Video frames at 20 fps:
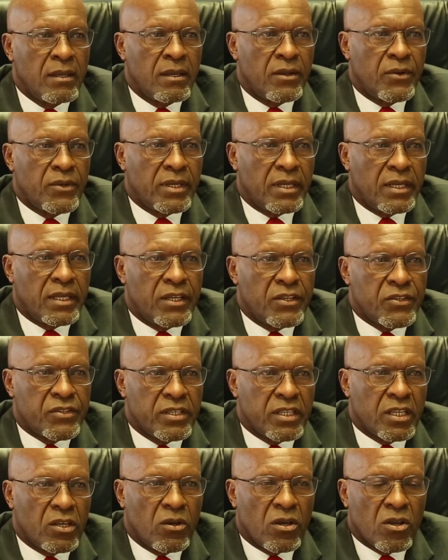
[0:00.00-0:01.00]

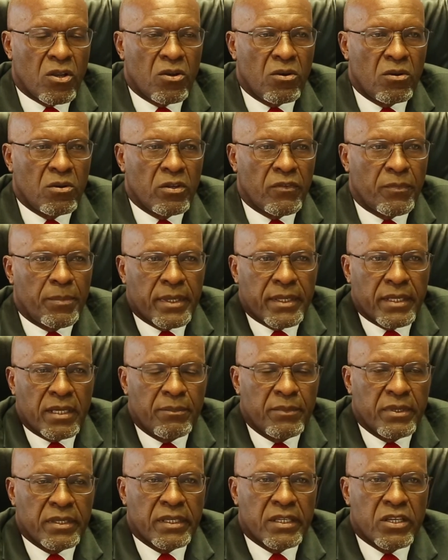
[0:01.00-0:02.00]
Realizing our goal of
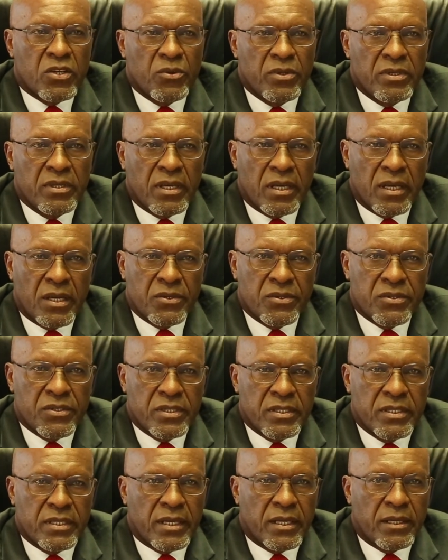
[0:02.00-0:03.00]
becoming a green
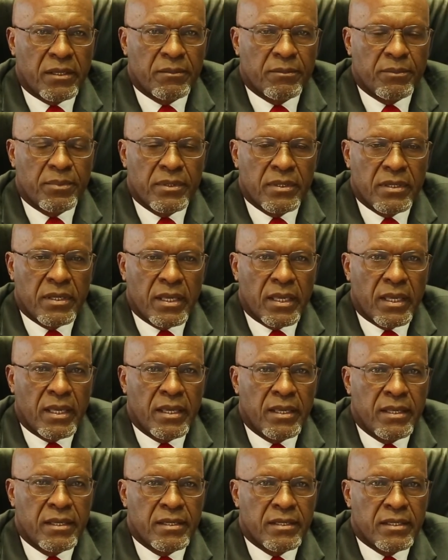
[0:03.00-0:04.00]
hydrogen hub
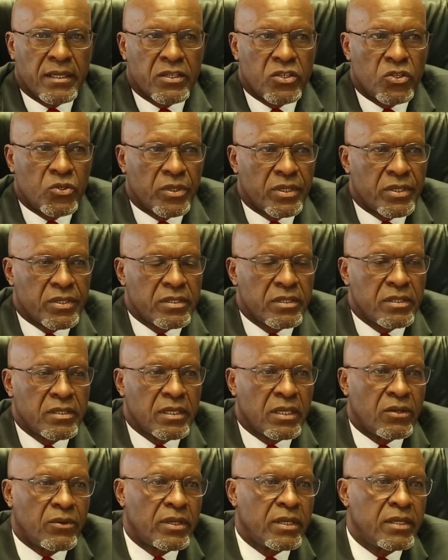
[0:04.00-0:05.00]
and
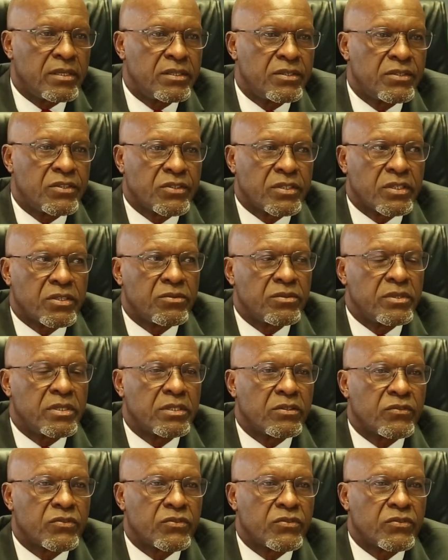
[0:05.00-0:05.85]
addressing our energy security